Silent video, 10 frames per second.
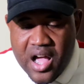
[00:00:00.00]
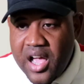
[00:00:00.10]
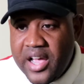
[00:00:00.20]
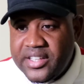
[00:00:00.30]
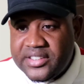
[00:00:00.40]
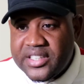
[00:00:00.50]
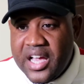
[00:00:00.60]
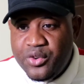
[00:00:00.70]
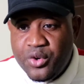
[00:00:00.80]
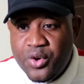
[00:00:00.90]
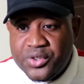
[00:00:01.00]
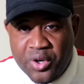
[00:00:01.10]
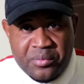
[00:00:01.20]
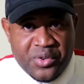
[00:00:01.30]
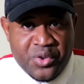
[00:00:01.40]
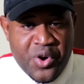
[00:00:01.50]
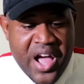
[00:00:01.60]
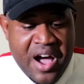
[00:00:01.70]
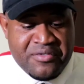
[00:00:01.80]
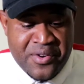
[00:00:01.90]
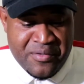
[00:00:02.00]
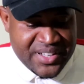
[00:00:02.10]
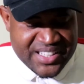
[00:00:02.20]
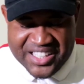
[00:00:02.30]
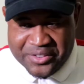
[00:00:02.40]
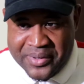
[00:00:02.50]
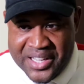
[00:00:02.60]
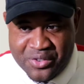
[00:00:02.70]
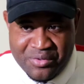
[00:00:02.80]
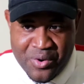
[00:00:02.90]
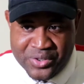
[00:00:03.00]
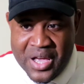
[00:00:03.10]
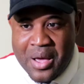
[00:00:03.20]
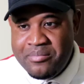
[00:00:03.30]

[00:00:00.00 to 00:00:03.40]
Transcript: Uh, this, uh, you know, some, you know, I have favorite tennis players, of course.